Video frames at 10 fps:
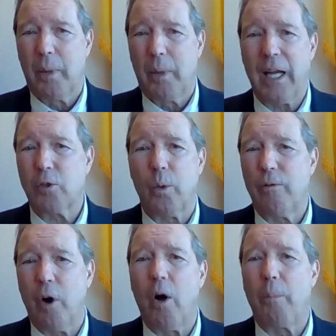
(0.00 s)
As
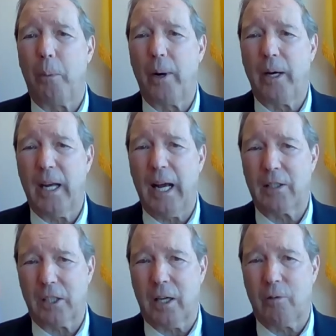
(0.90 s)
we've all pointed
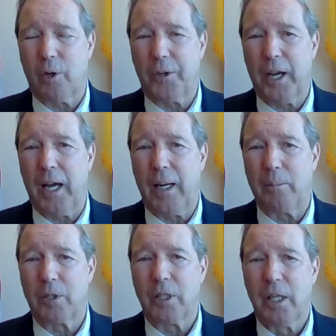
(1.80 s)
out several
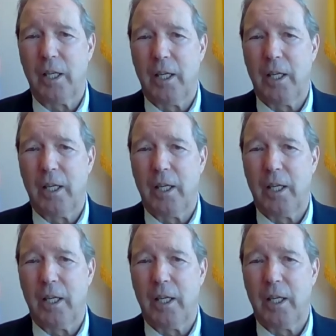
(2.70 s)
times,